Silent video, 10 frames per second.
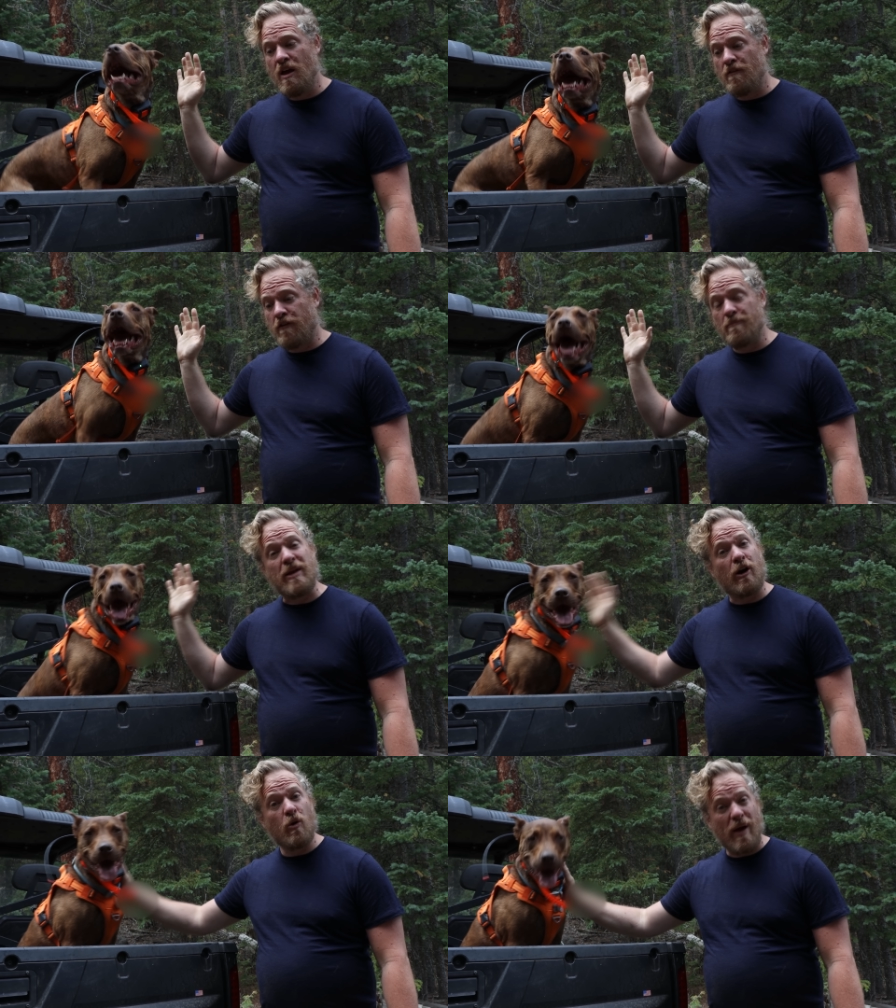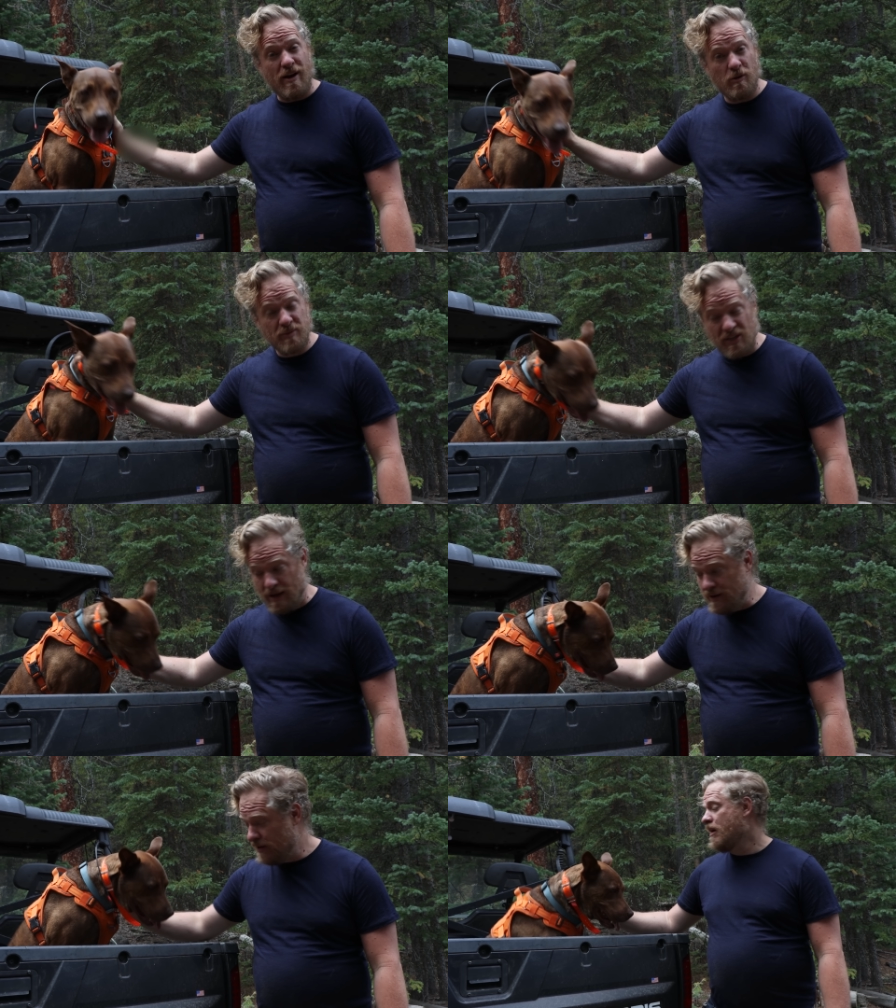from Narroway
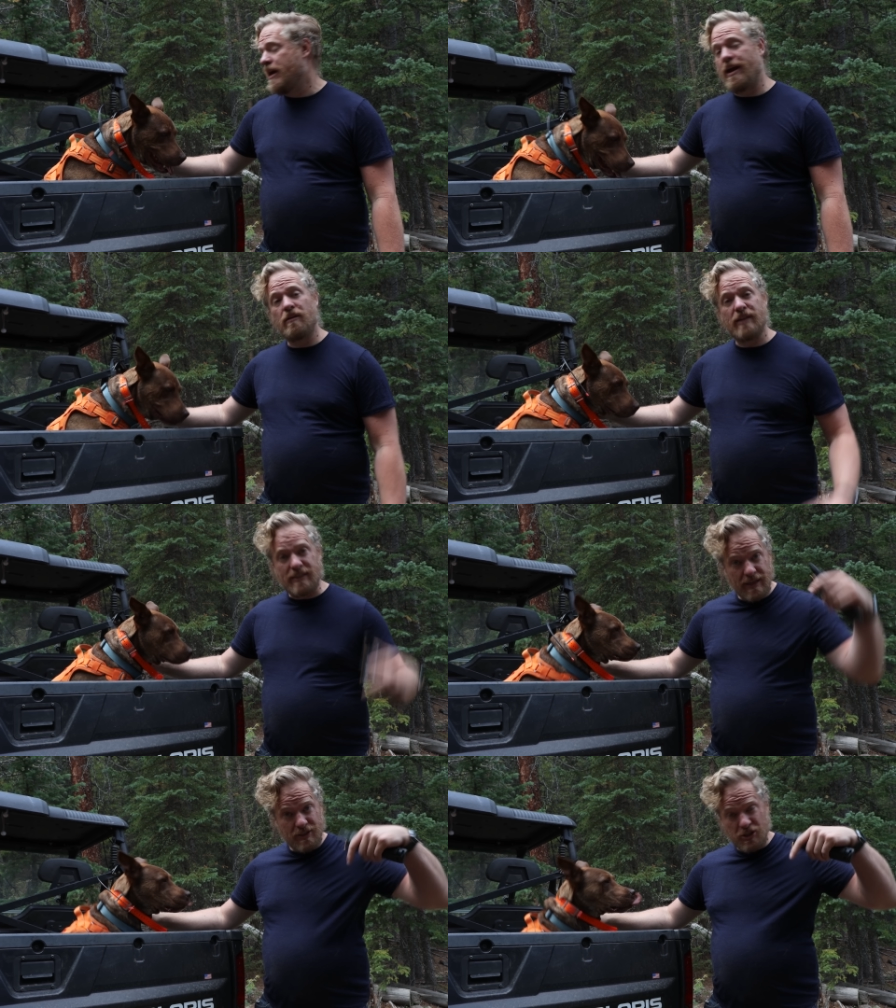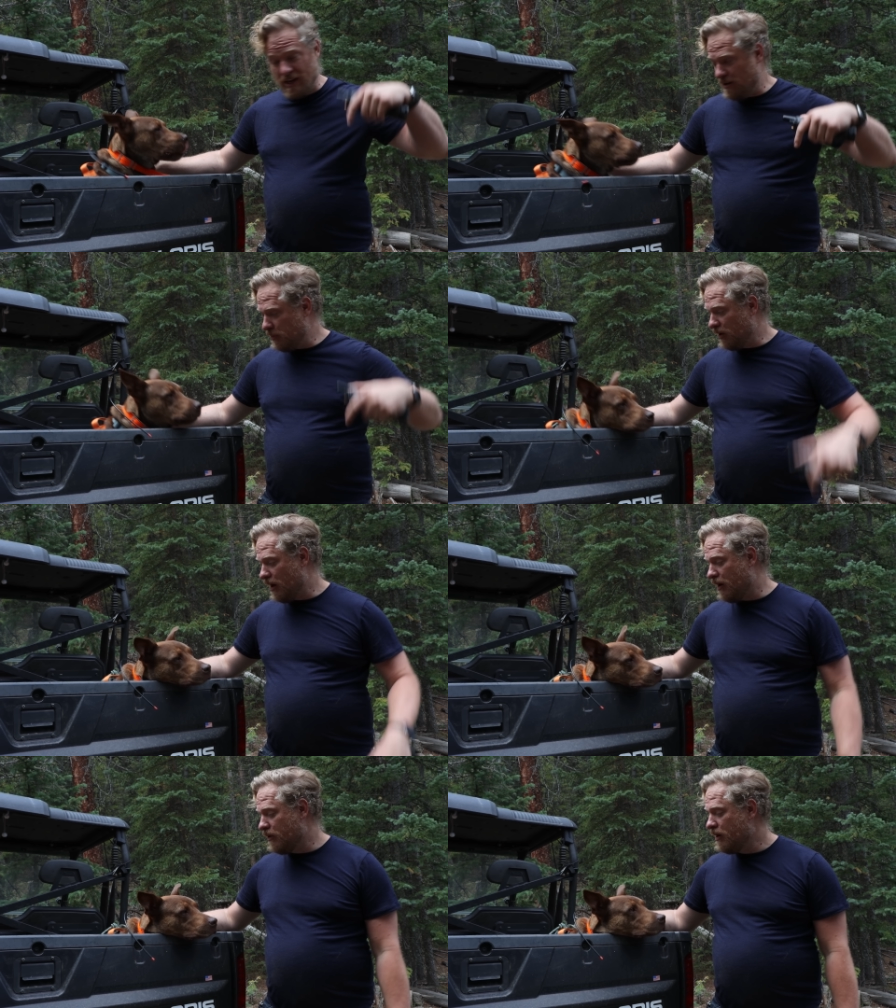Homestead, and I'll link to his channel
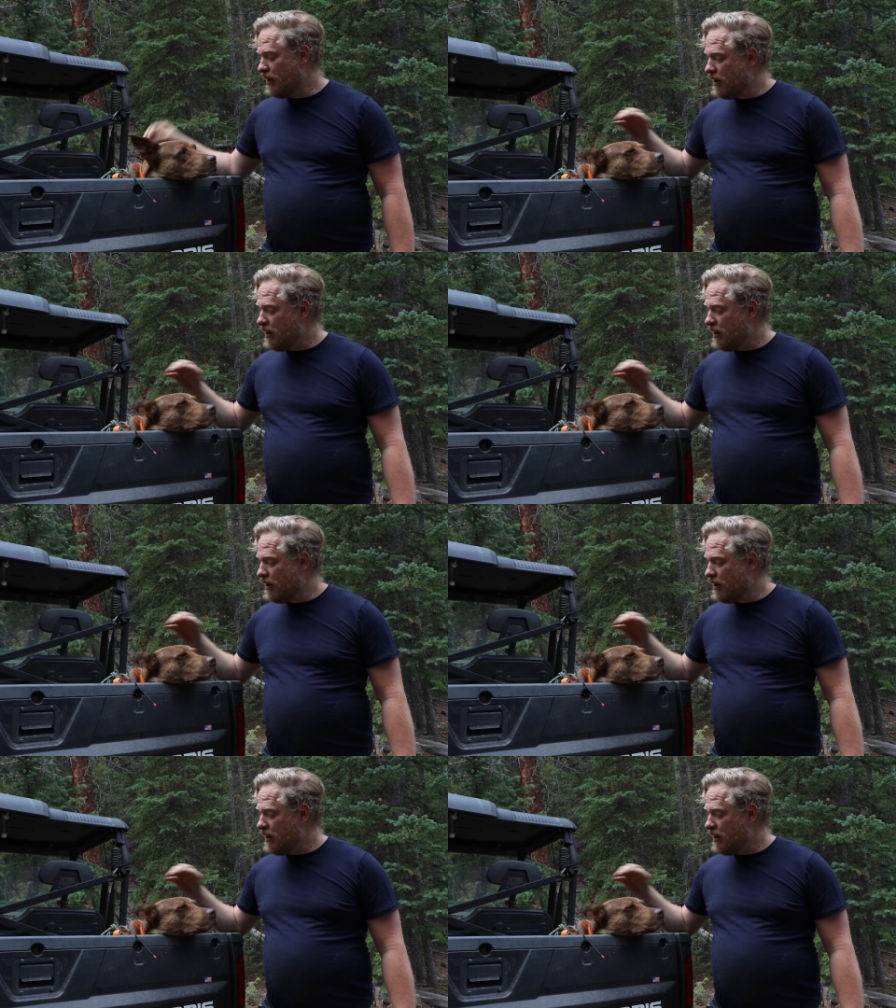below.